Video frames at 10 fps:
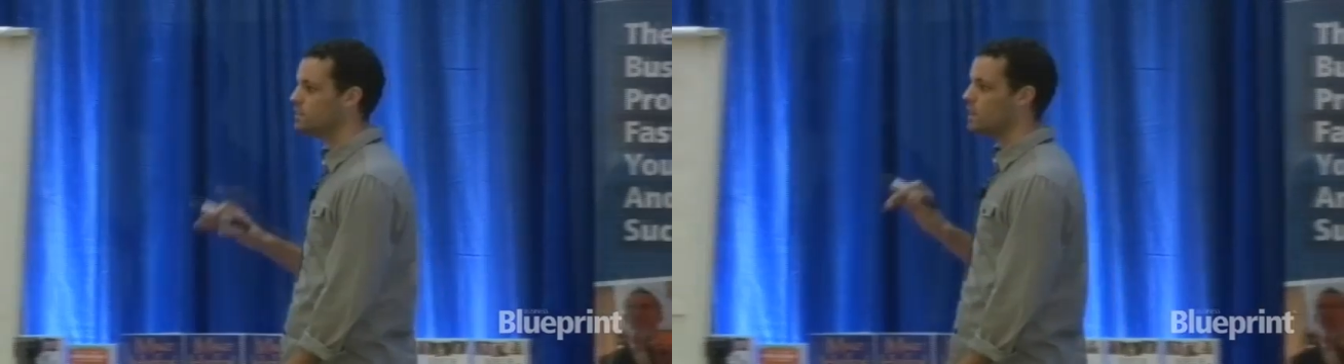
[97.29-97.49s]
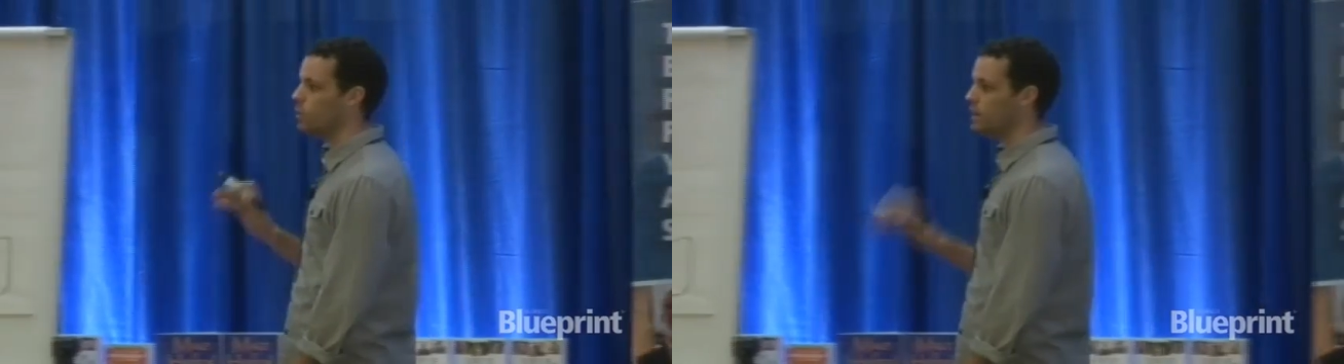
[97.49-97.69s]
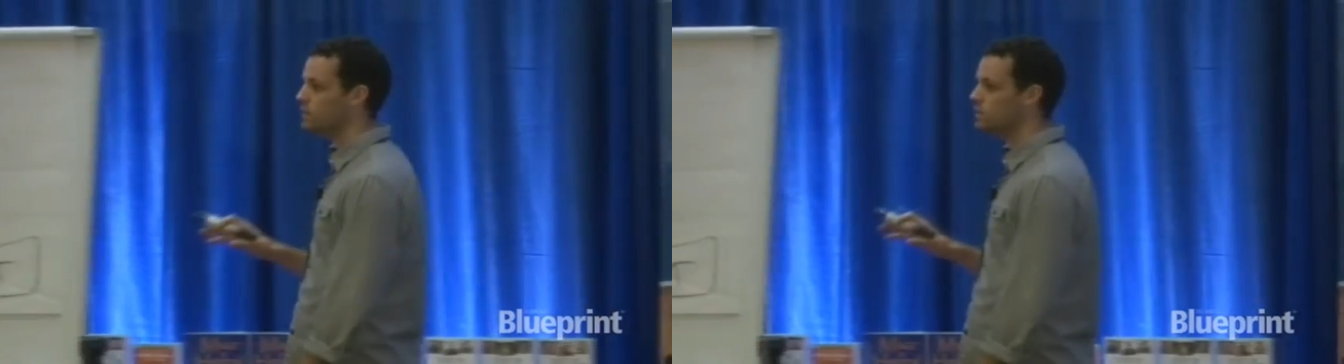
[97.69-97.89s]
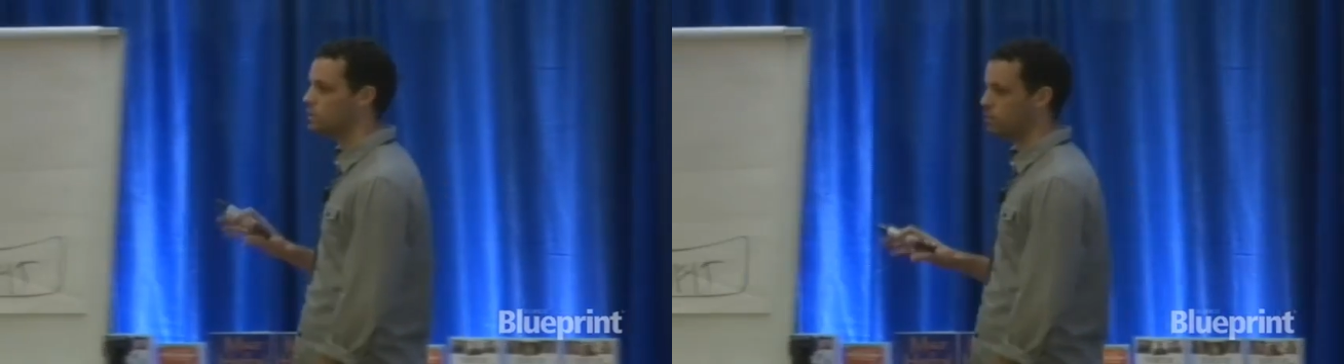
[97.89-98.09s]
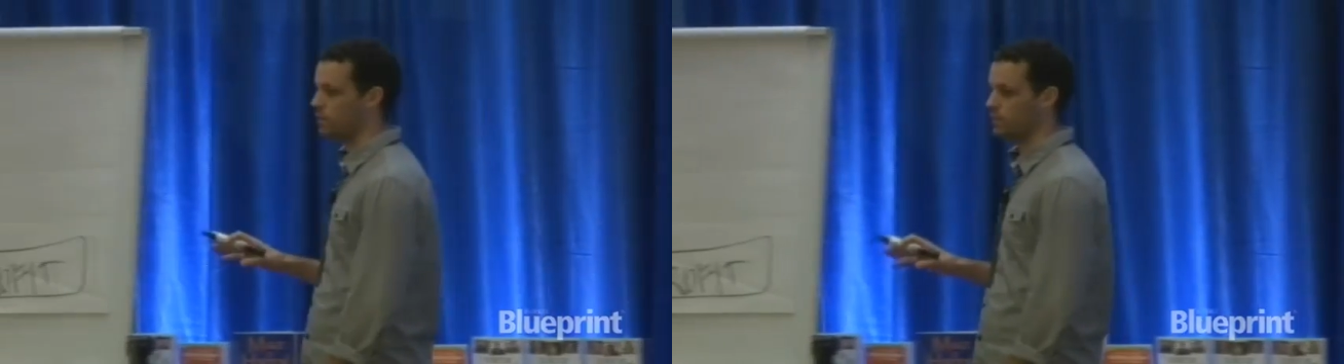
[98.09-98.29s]
that go into the
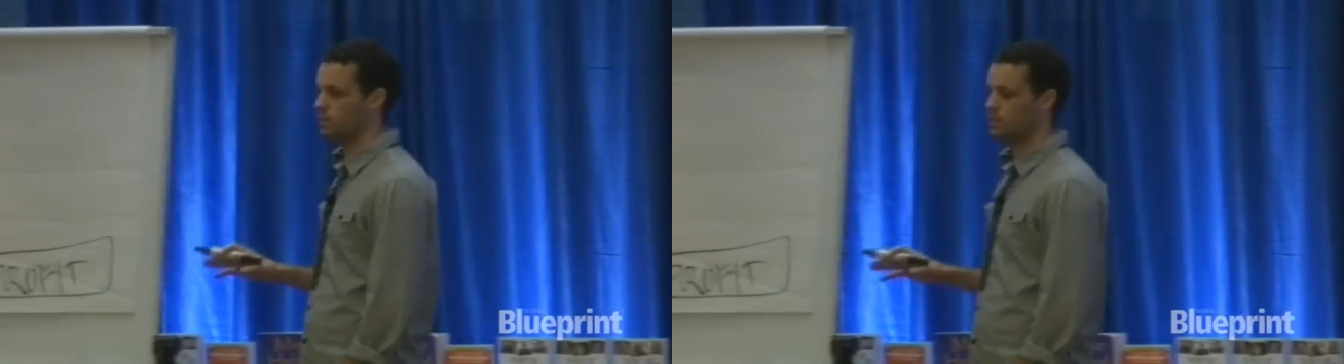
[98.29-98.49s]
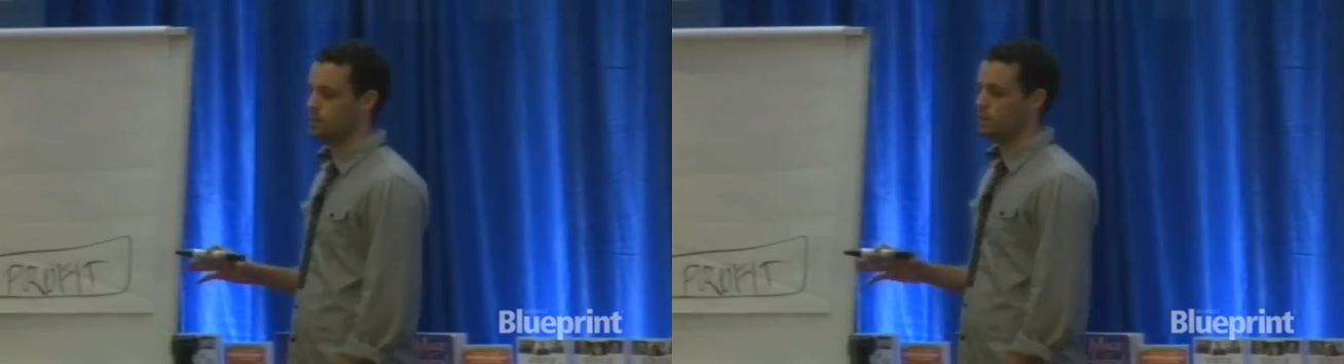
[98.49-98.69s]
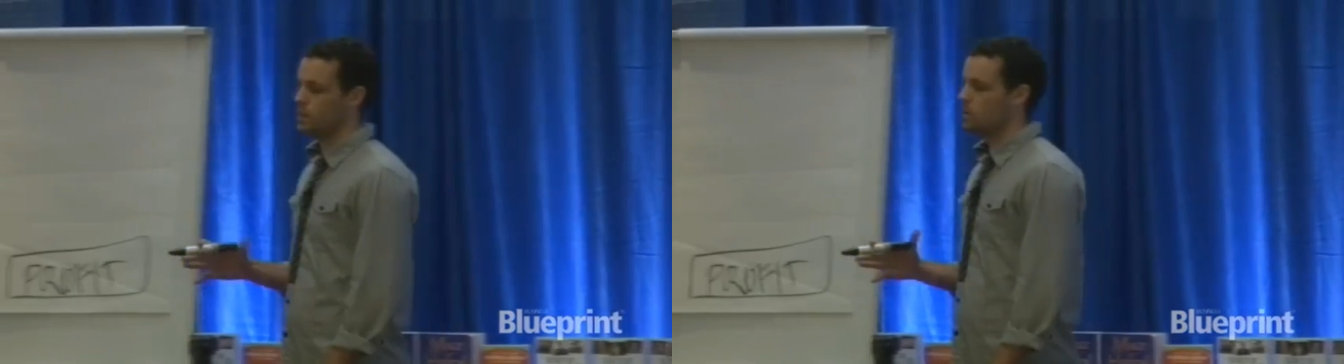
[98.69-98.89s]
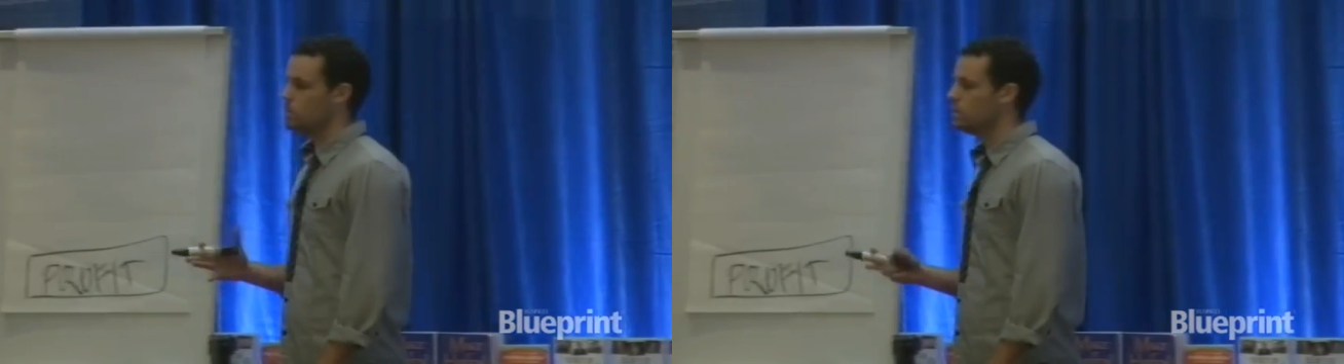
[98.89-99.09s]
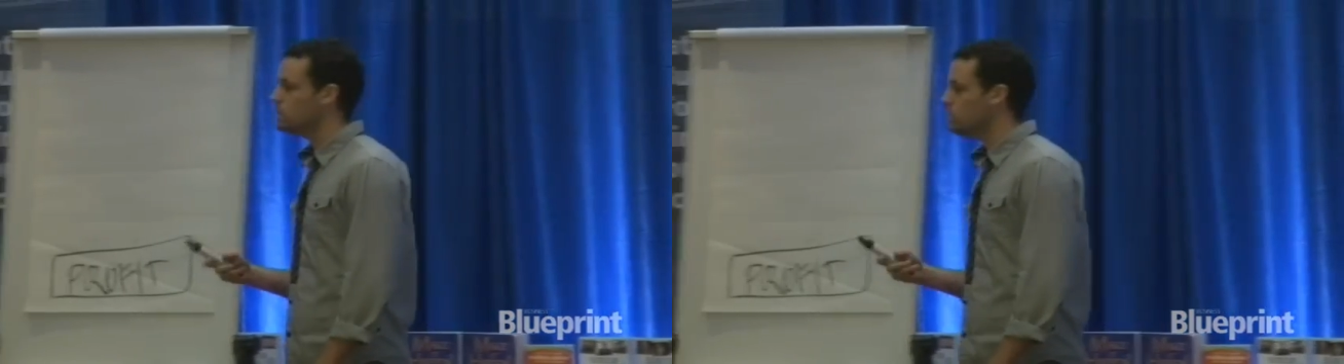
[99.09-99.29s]
profit.
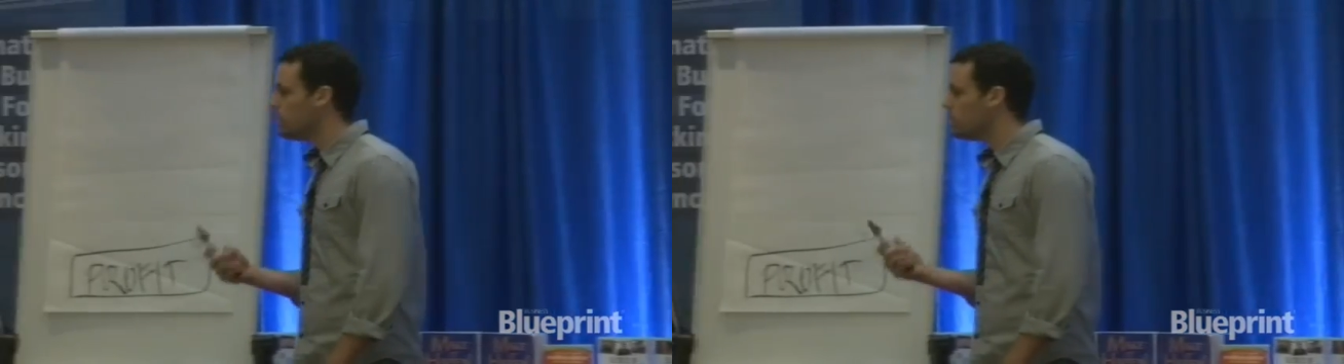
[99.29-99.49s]
Because so many